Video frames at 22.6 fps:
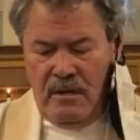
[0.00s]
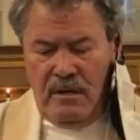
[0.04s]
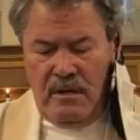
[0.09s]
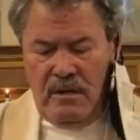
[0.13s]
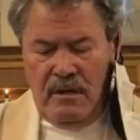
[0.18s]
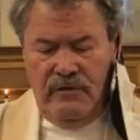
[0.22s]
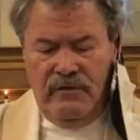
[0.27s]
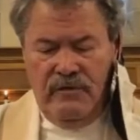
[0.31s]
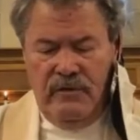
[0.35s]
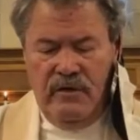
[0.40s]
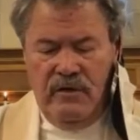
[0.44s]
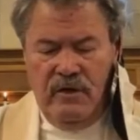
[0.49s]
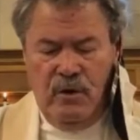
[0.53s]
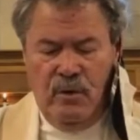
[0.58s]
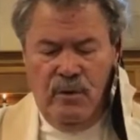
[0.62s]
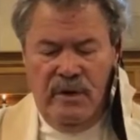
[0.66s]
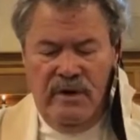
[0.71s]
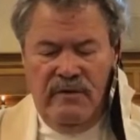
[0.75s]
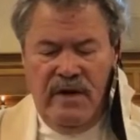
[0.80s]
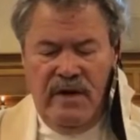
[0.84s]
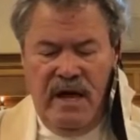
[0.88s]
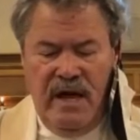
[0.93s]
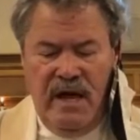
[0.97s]
even though
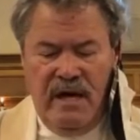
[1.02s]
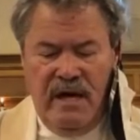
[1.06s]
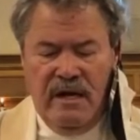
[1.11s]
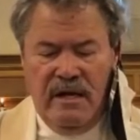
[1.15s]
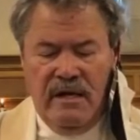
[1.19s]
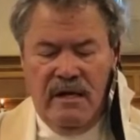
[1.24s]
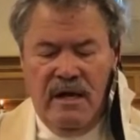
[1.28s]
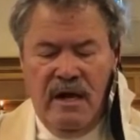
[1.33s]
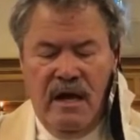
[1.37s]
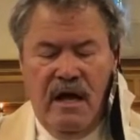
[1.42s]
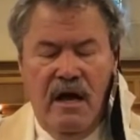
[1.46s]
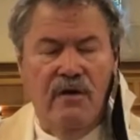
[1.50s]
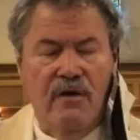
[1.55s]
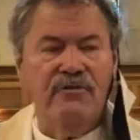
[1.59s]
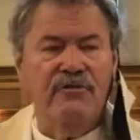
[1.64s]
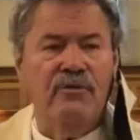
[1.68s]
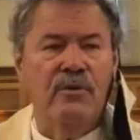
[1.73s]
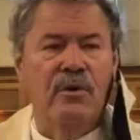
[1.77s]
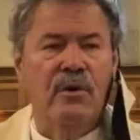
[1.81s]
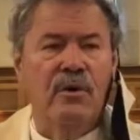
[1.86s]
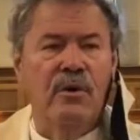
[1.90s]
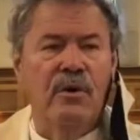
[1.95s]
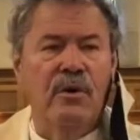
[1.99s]
we've had it now
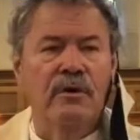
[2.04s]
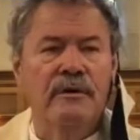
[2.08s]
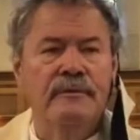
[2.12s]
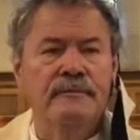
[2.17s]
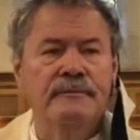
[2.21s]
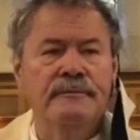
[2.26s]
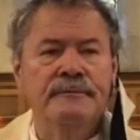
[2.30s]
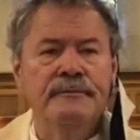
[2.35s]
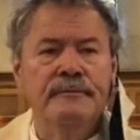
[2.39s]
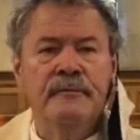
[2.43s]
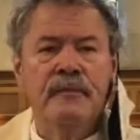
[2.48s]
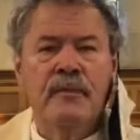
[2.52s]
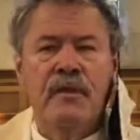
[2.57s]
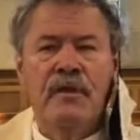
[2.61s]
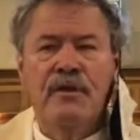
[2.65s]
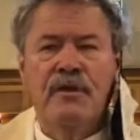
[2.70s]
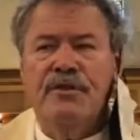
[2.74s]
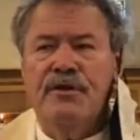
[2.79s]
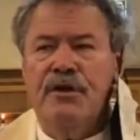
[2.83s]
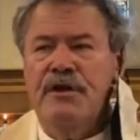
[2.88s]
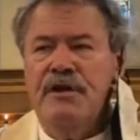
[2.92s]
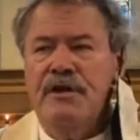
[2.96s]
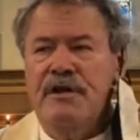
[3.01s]
for
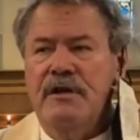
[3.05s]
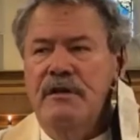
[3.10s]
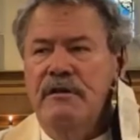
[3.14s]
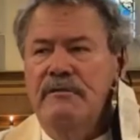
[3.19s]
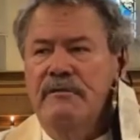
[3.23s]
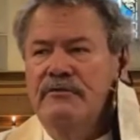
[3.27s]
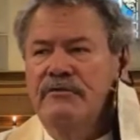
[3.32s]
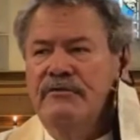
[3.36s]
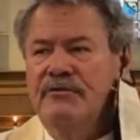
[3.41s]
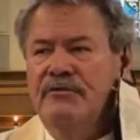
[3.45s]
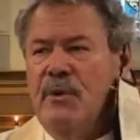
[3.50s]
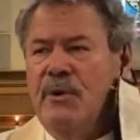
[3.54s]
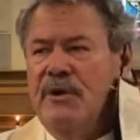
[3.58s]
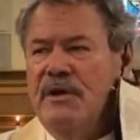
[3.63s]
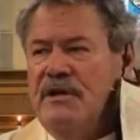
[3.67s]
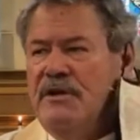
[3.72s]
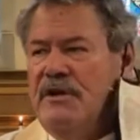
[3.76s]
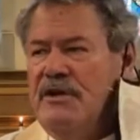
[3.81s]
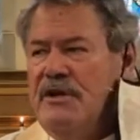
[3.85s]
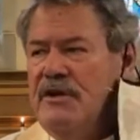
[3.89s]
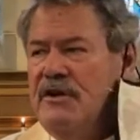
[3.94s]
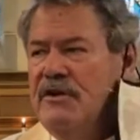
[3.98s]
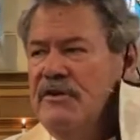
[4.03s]
40
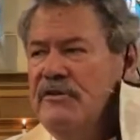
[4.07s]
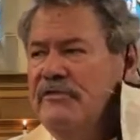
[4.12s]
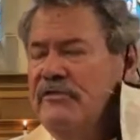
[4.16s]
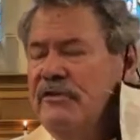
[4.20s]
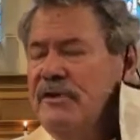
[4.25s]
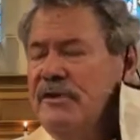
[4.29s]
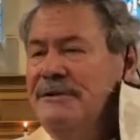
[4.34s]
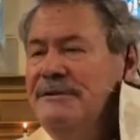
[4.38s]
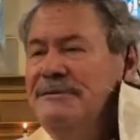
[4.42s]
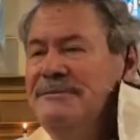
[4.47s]
years.